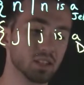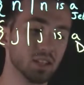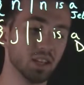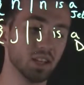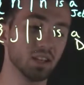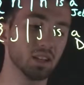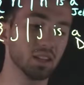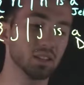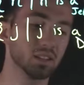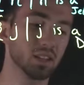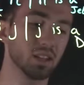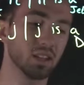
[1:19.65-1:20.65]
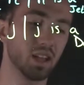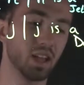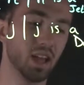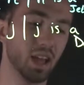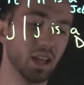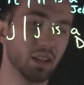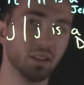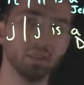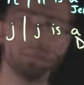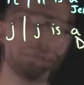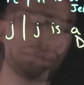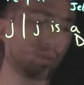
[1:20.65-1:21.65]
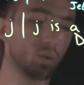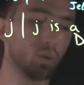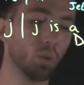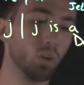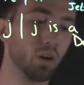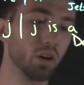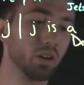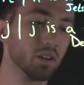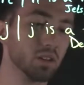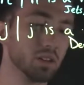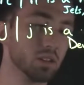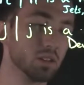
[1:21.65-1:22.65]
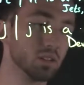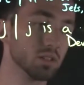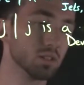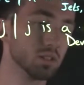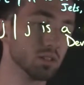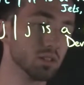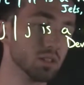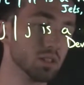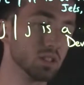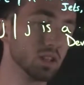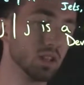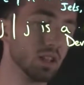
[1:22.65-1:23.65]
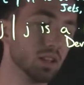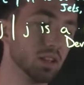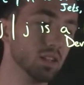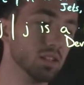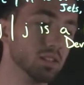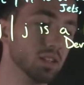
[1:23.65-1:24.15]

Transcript: T is in N or T is